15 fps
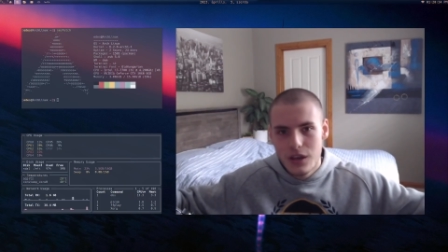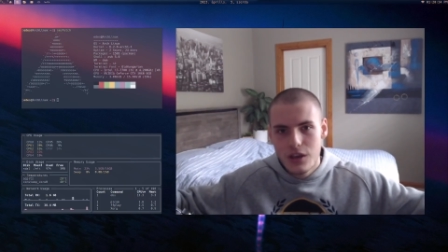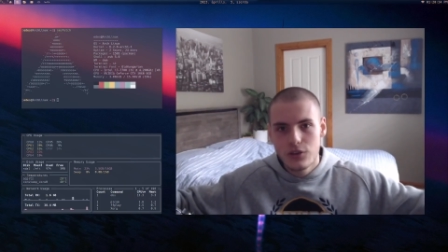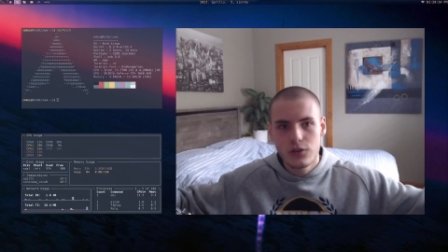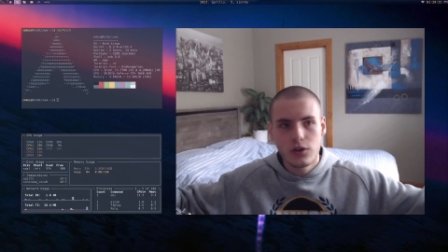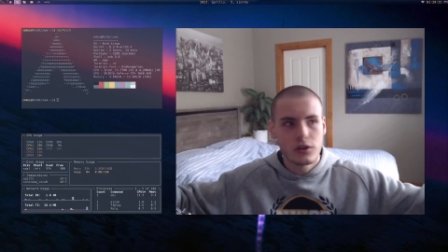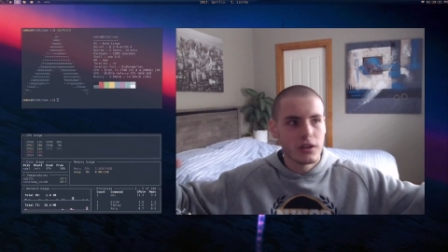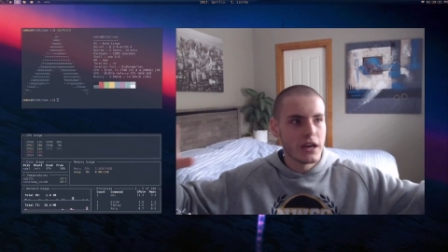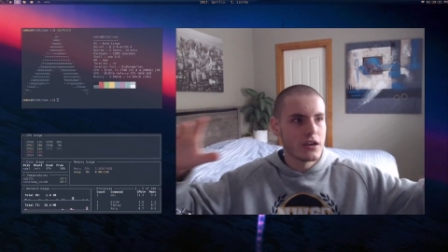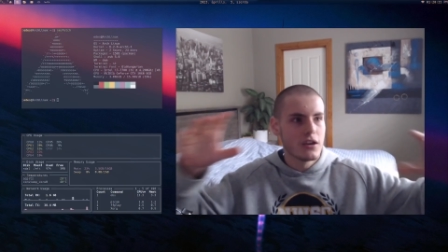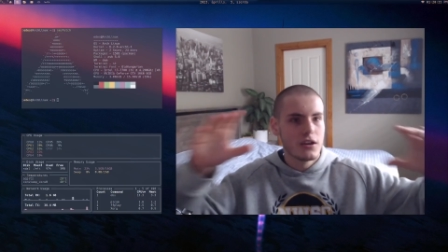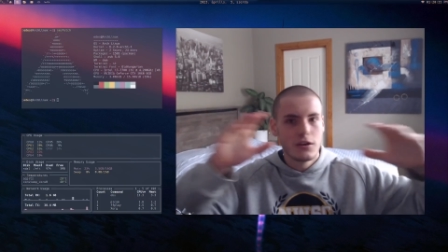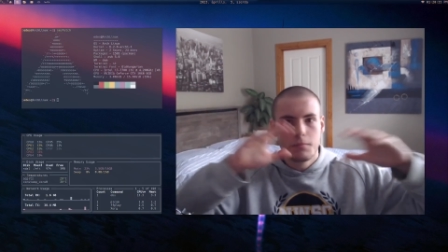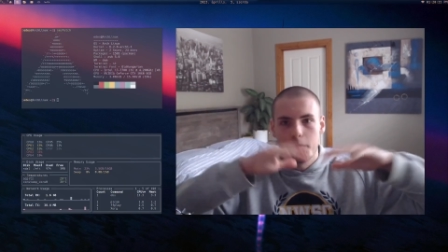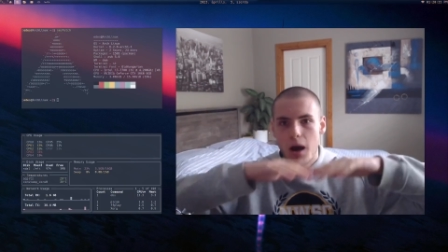you got like
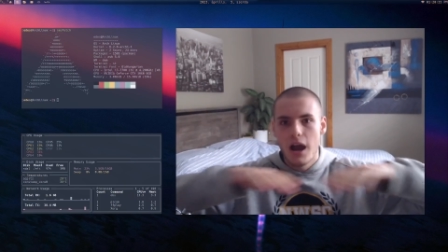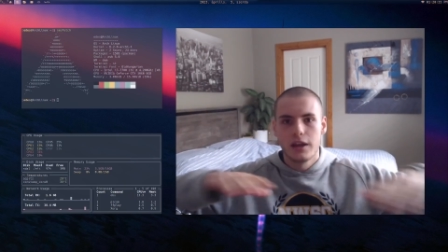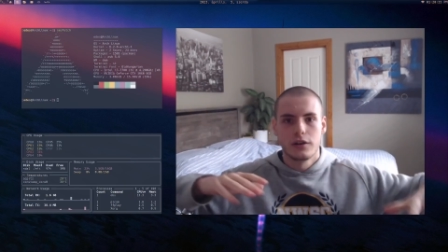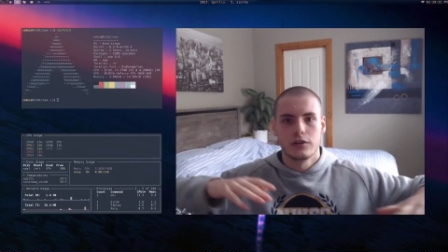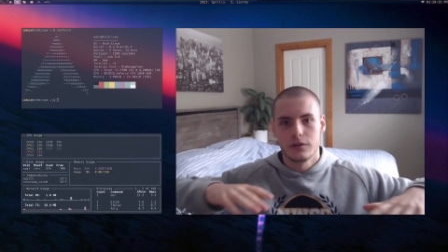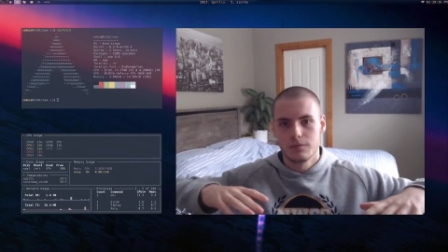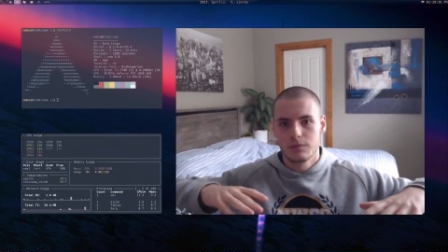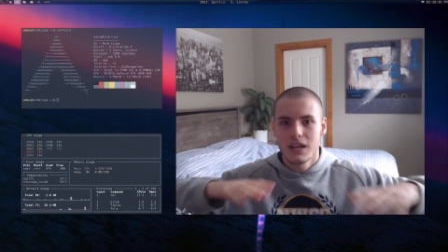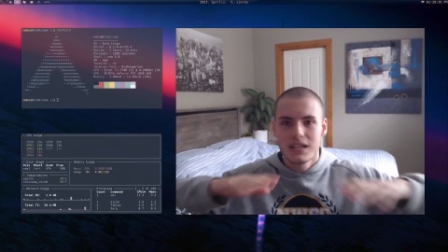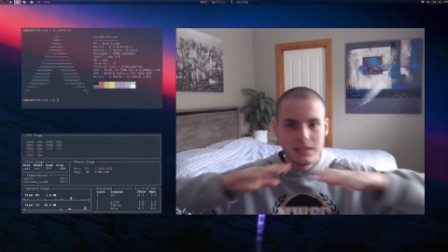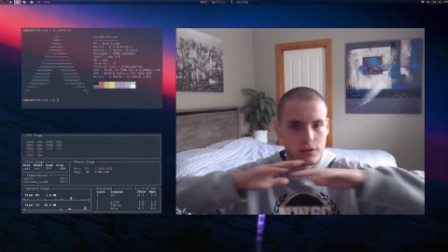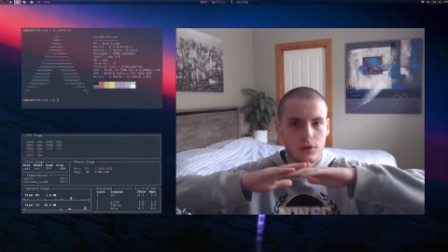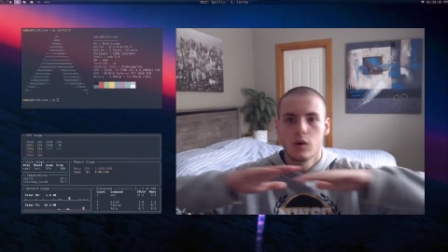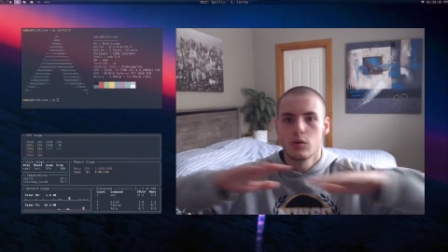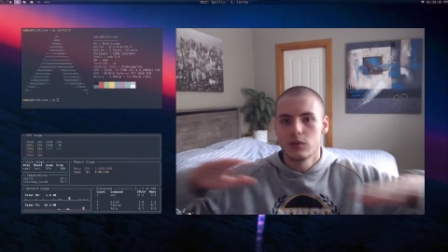binary. That's the
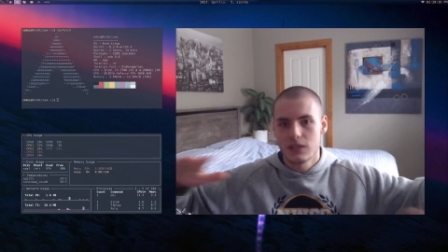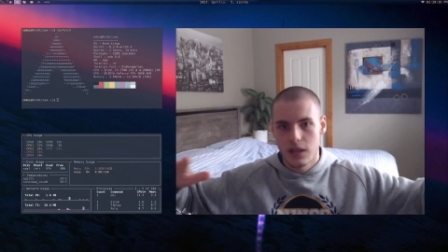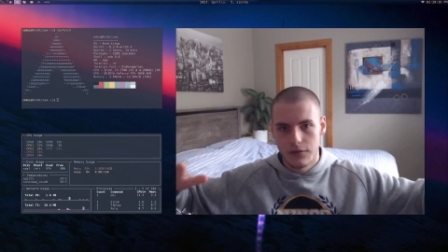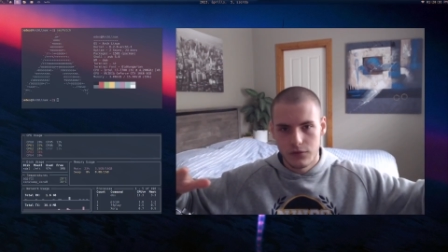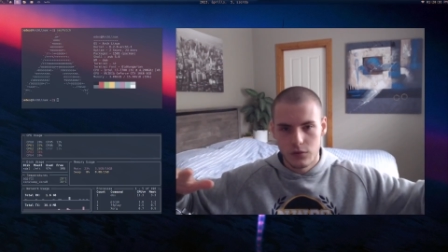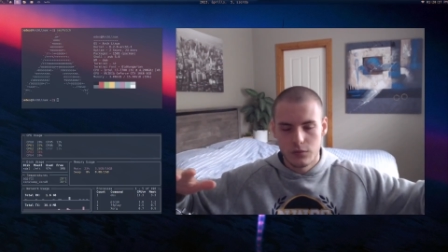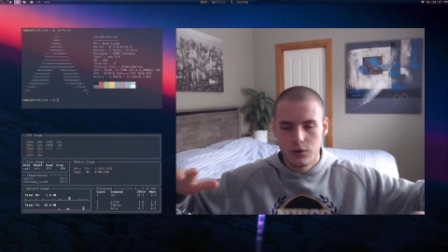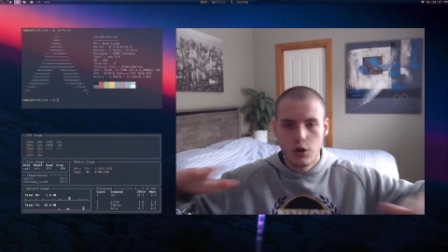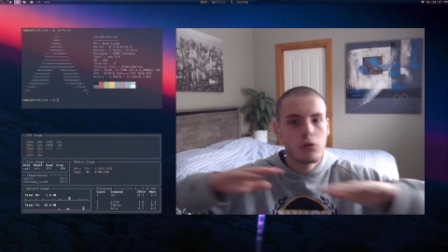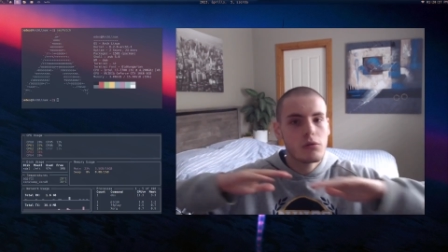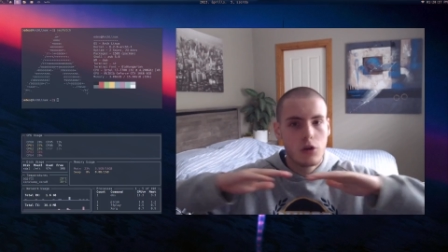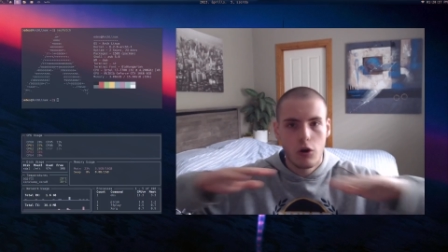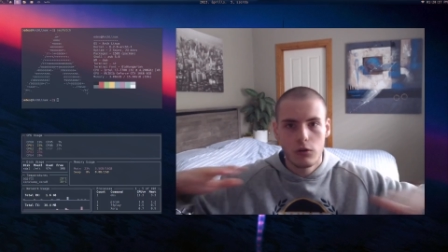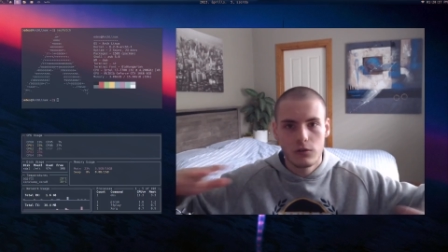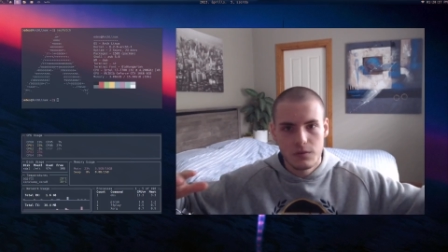lowest level. No one
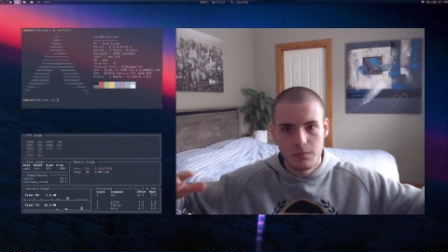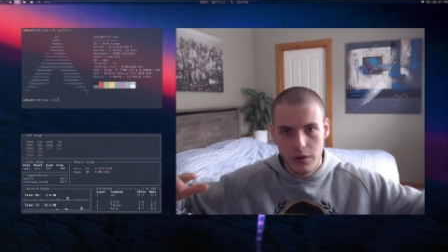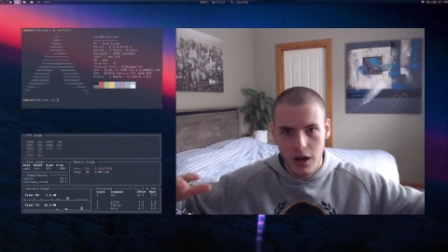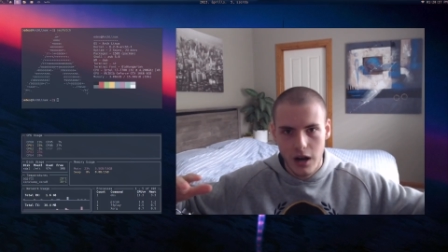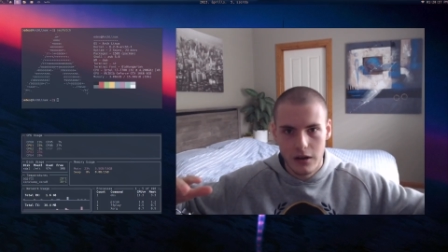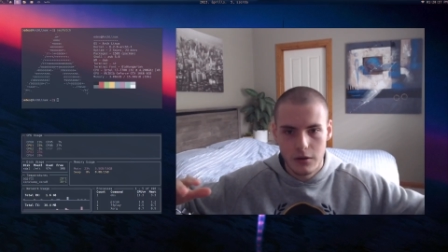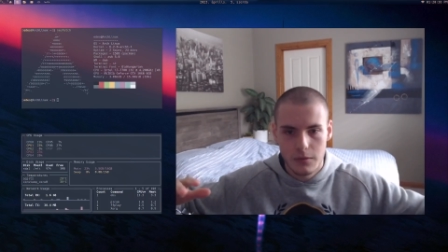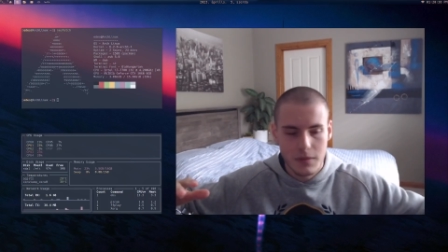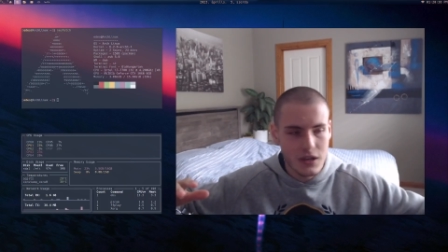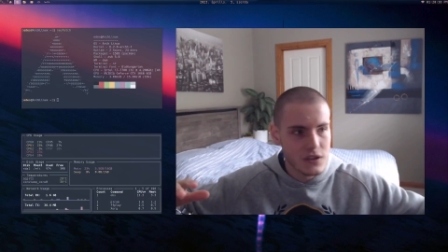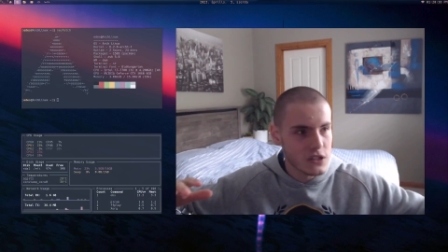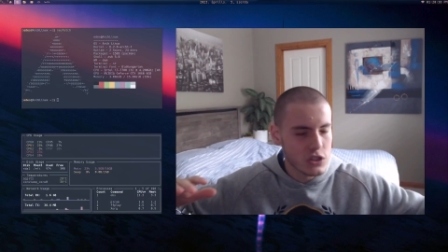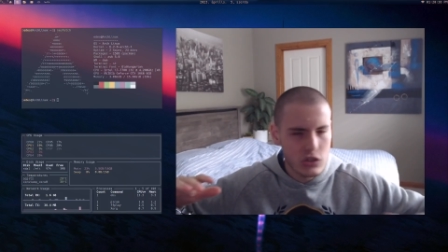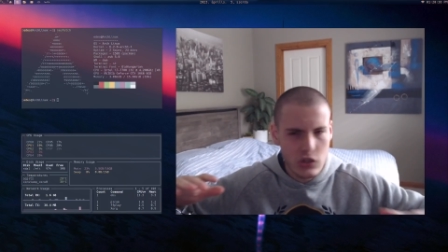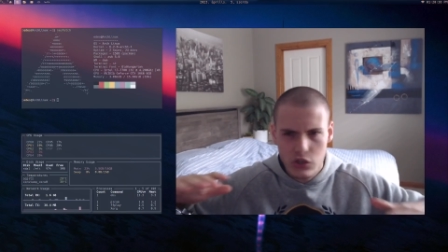codes in binary because
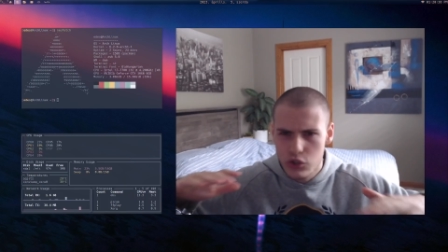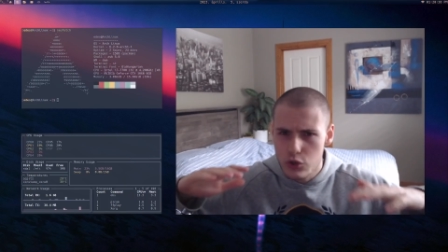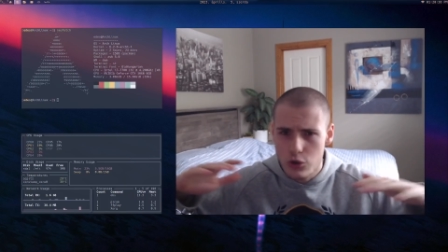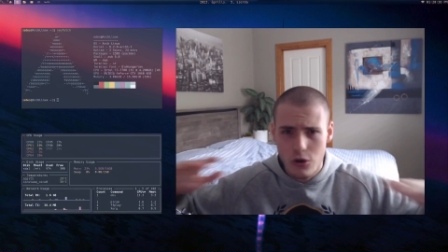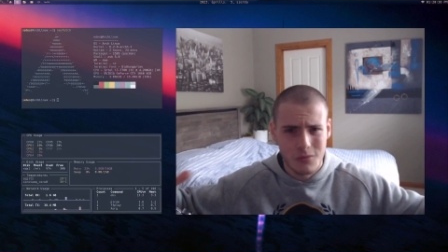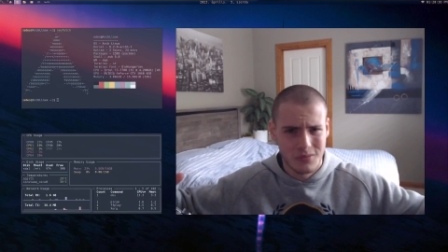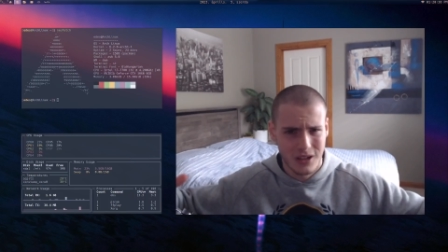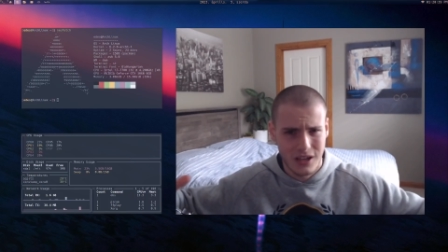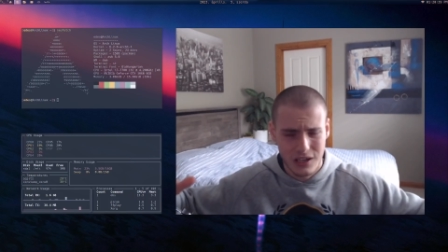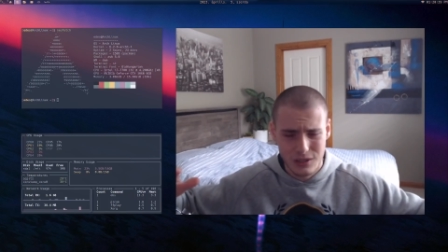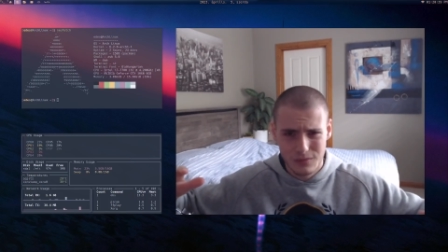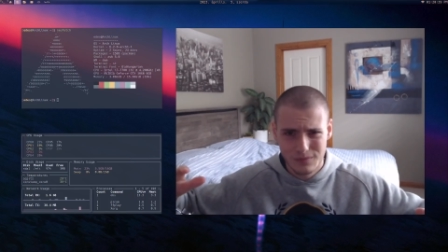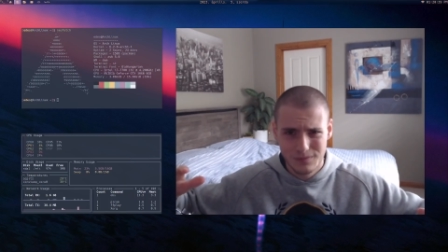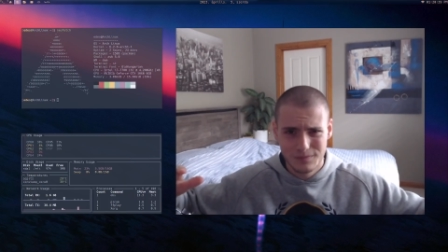it's just too complicated.